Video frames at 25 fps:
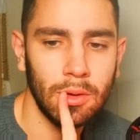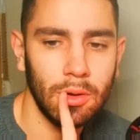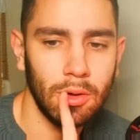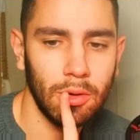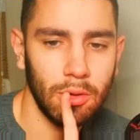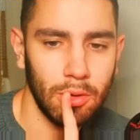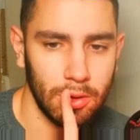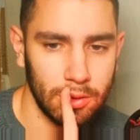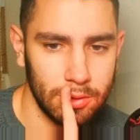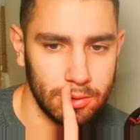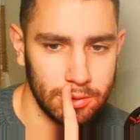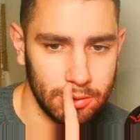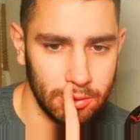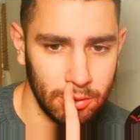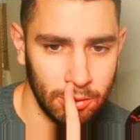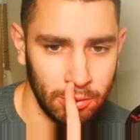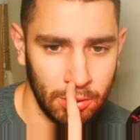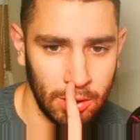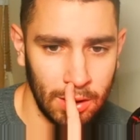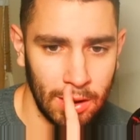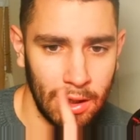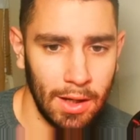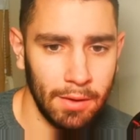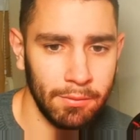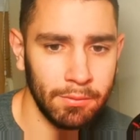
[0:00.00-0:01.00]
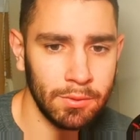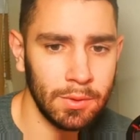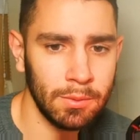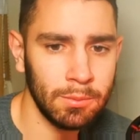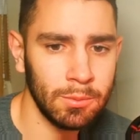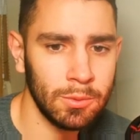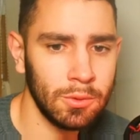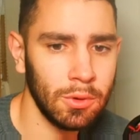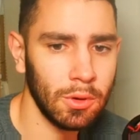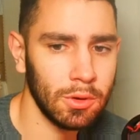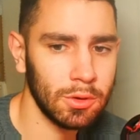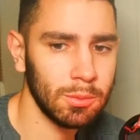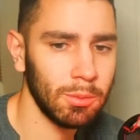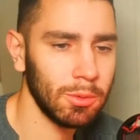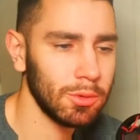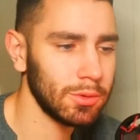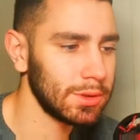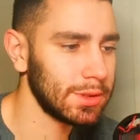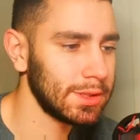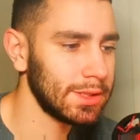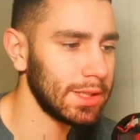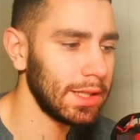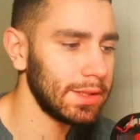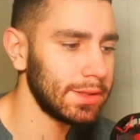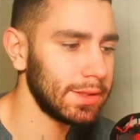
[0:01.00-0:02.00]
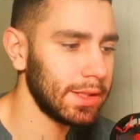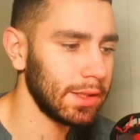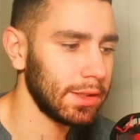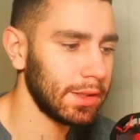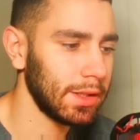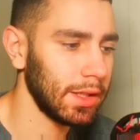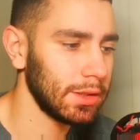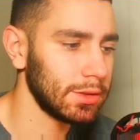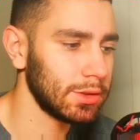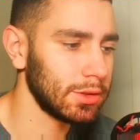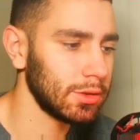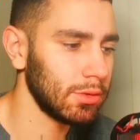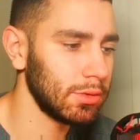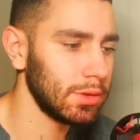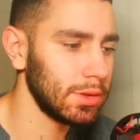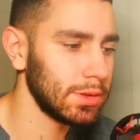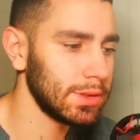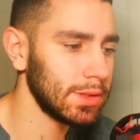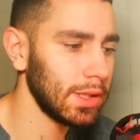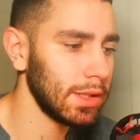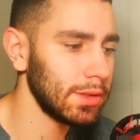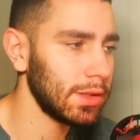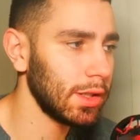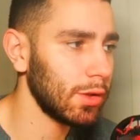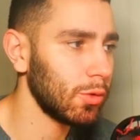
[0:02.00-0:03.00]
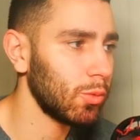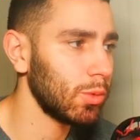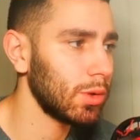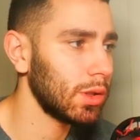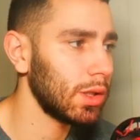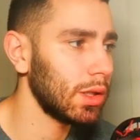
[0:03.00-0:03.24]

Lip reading: Alright, so I haven't even talked about the side deck yet. So in the side deck we